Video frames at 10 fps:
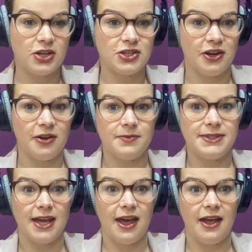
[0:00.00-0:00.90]

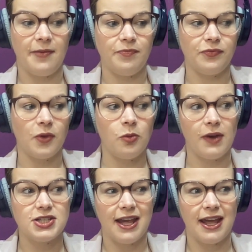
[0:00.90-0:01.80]
workshops, we've
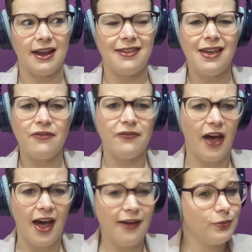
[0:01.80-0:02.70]
actually had, I think
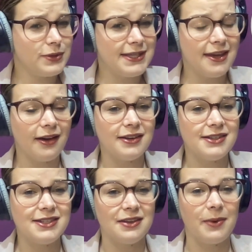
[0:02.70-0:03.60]
5 was the
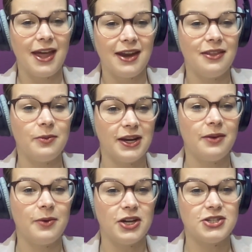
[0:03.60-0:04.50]
youngest that we had at the 1 day
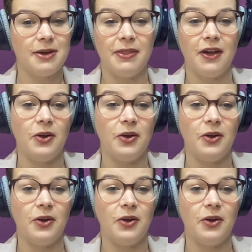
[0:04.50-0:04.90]
workshop, and the